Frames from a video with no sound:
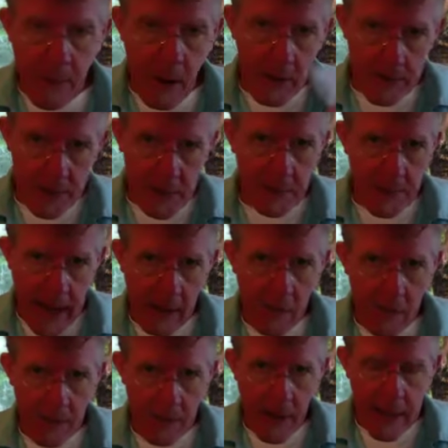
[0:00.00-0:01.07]
bought some
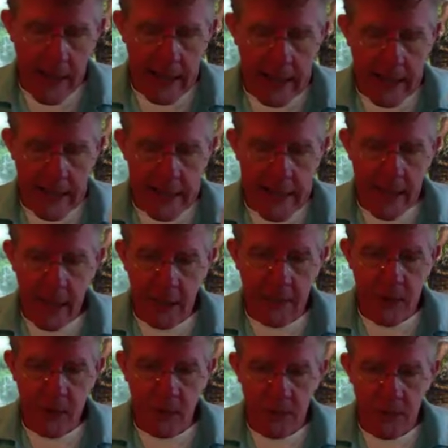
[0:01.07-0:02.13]
Aquafy and he had taken
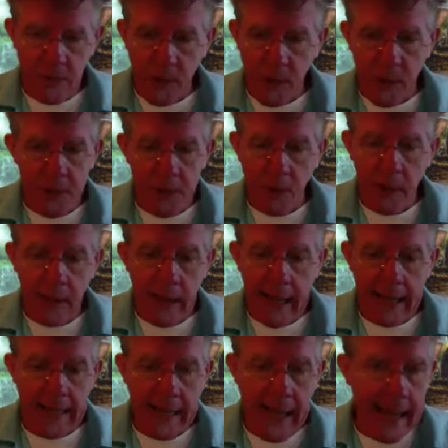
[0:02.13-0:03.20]
them into his laboratory
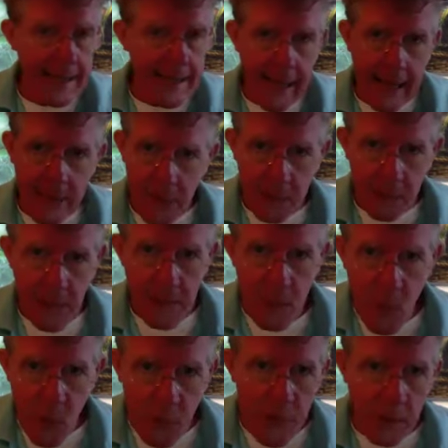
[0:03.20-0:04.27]
and he had to actually
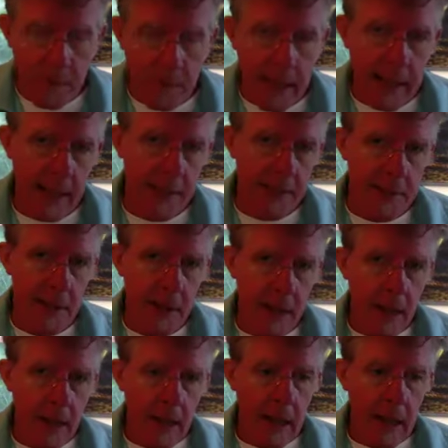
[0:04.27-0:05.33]
remove them because
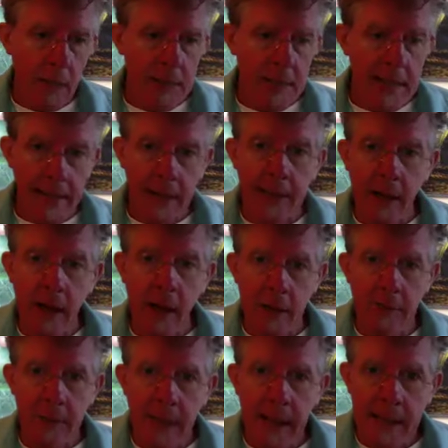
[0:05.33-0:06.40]
it was killing all
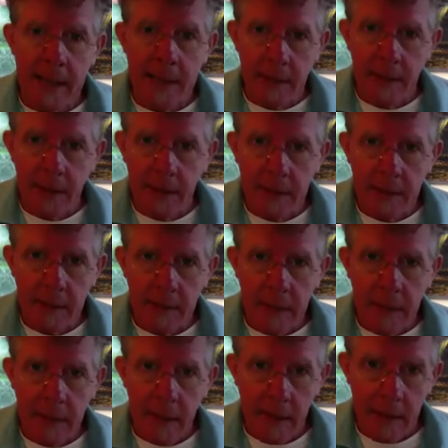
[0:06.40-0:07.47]
of the bacteria
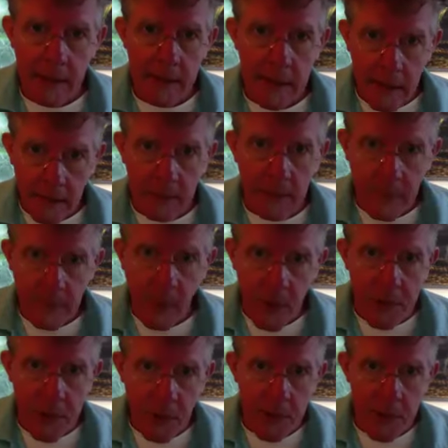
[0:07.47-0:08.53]
in this
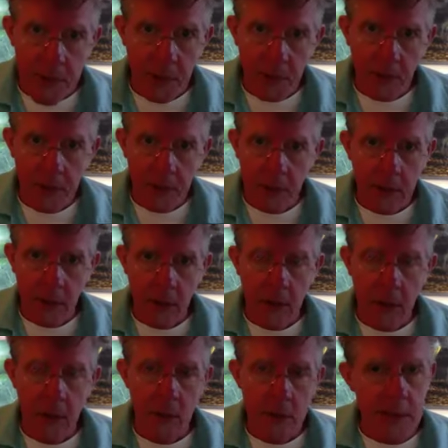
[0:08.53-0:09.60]
laboratory. So he
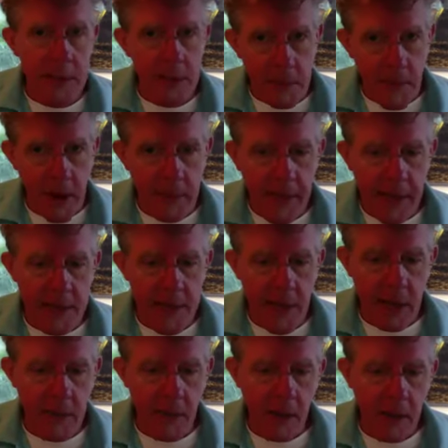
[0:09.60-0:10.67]
couldn't do his experiments
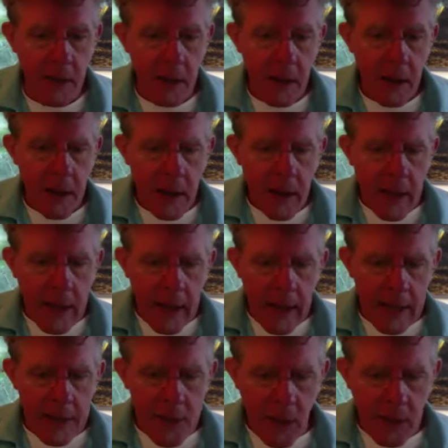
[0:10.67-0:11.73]
anymore.
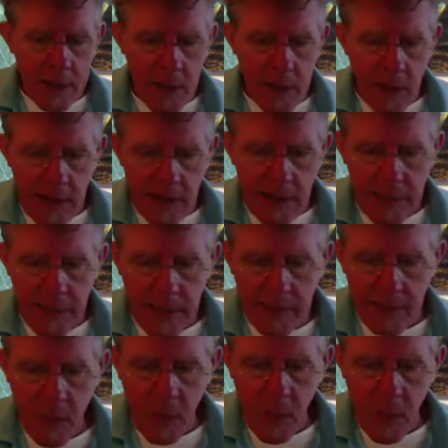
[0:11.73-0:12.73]
And so I was trying to think of a